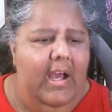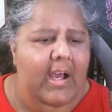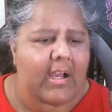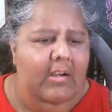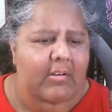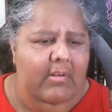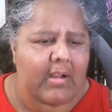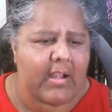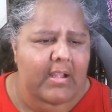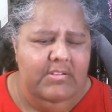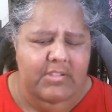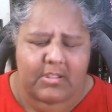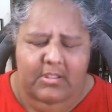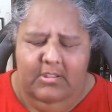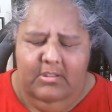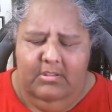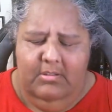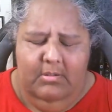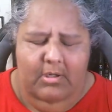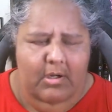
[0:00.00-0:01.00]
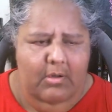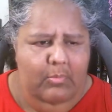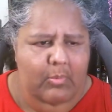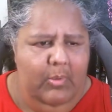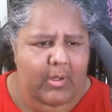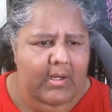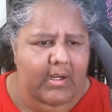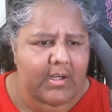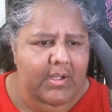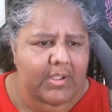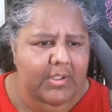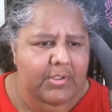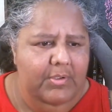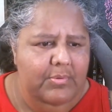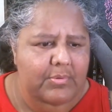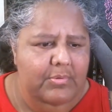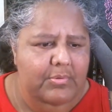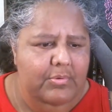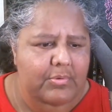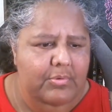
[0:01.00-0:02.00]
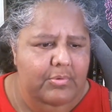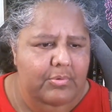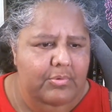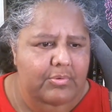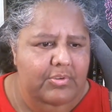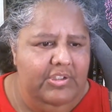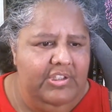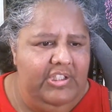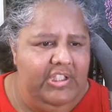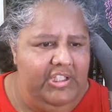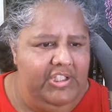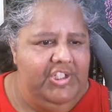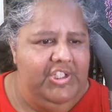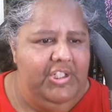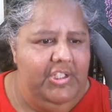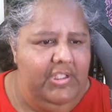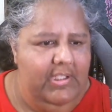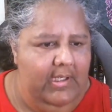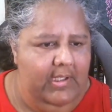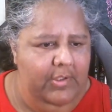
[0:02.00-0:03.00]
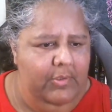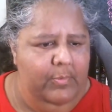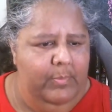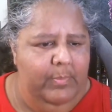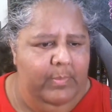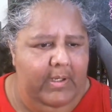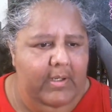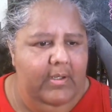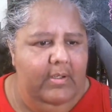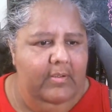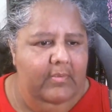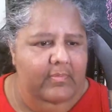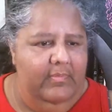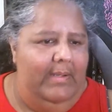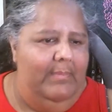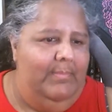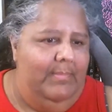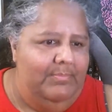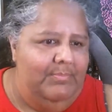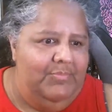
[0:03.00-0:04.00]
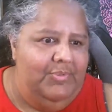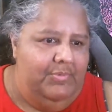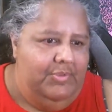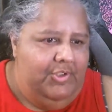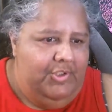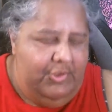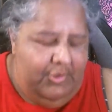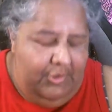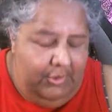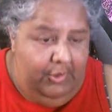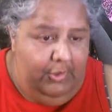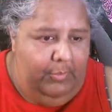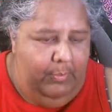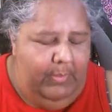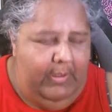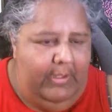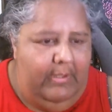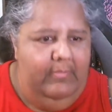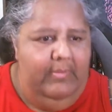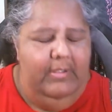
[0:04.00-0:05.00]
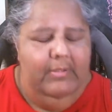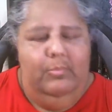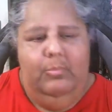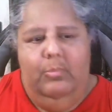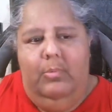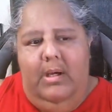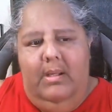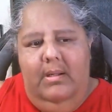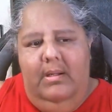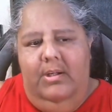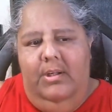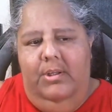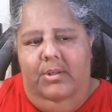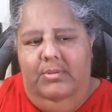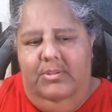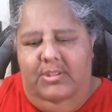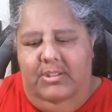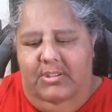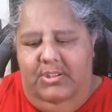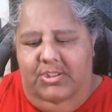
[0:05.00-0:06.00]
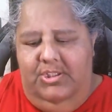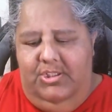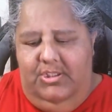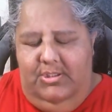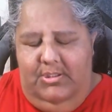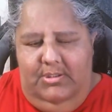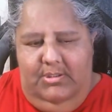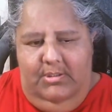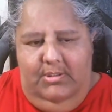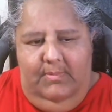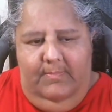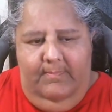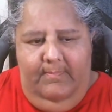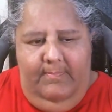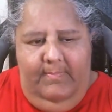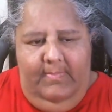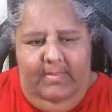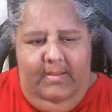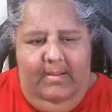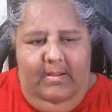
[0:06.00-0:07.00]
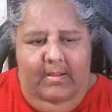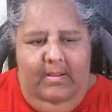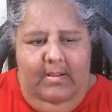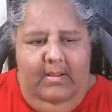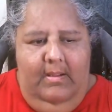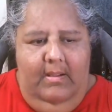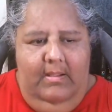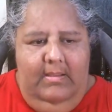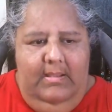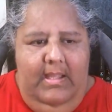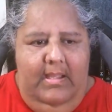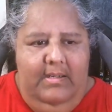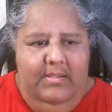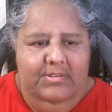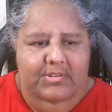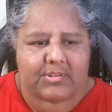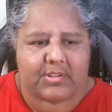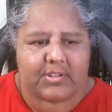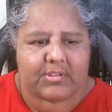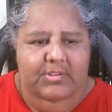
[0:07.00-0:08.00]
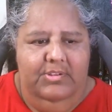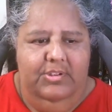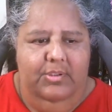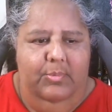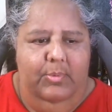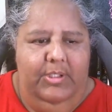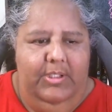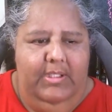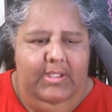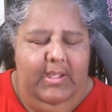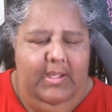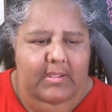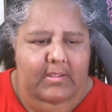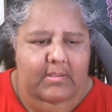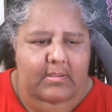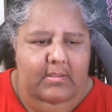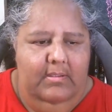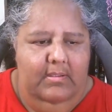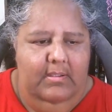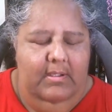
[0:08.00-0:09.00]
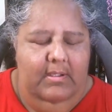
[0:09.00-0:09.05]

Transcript: Granddaughter Crow, what are you teaching? Are you part of? I'm sure you're part of it. What are you teaching? Let us know so we can,